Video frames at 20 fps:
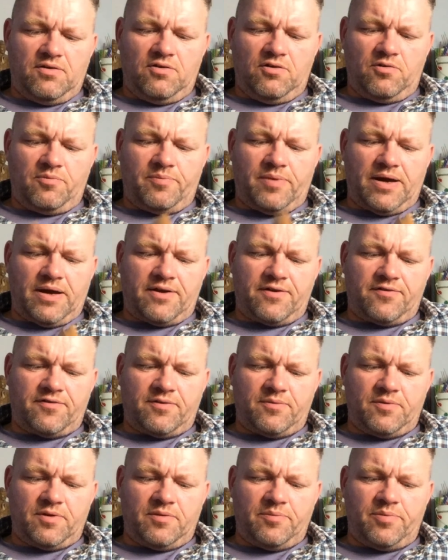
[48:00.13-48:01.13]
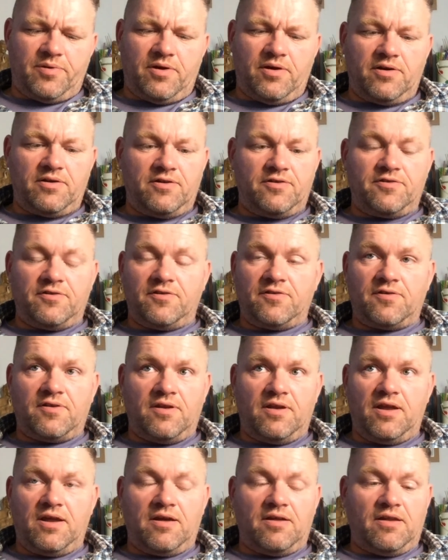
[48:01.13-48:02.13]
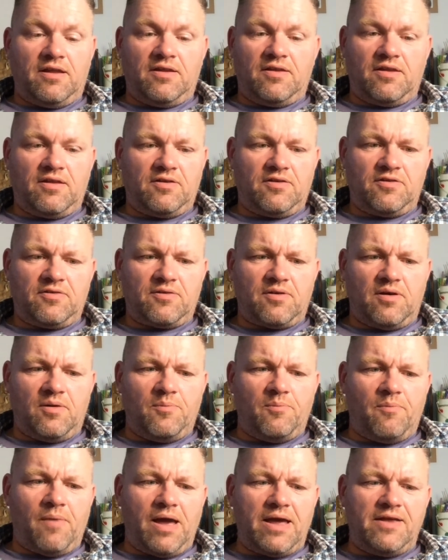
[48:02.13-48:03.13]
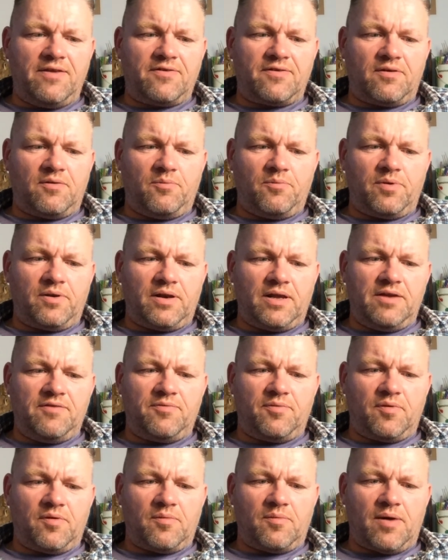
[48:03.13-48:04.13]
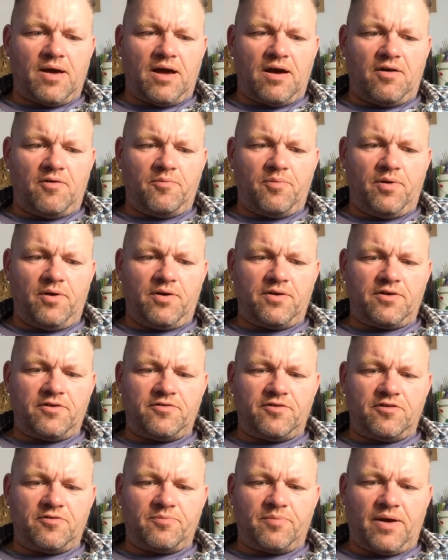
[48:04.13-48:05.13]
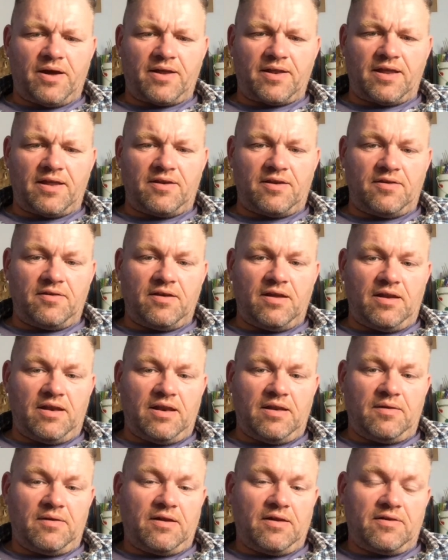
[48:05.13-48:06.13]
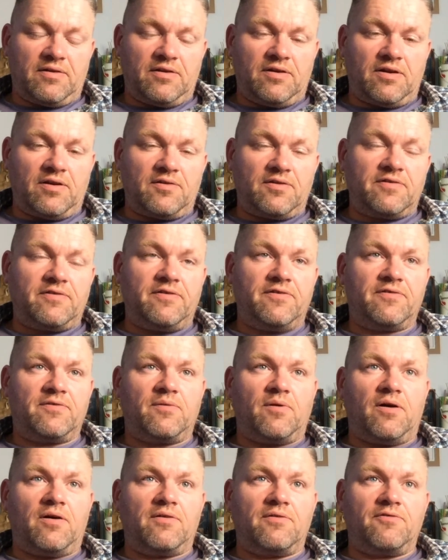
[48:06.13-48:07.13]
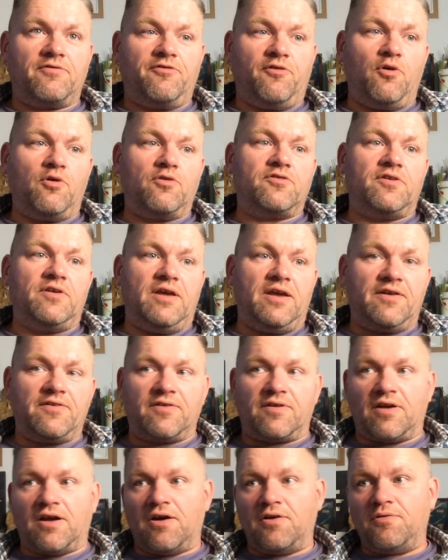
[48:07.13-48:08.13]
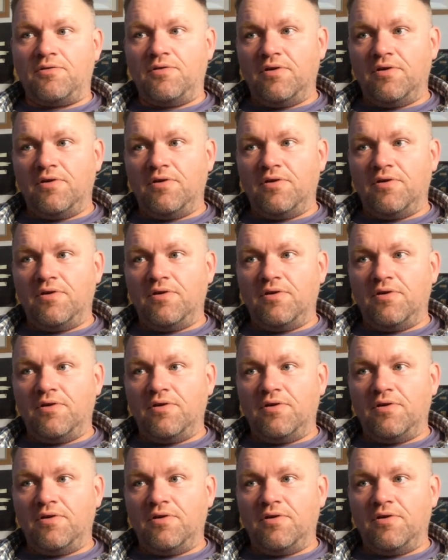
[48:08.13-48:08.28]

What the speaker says: look back at some of the birdages in here, and they're just amazing, unbelievable amount of birdages back then. And then, you know, this is like 40 years ago.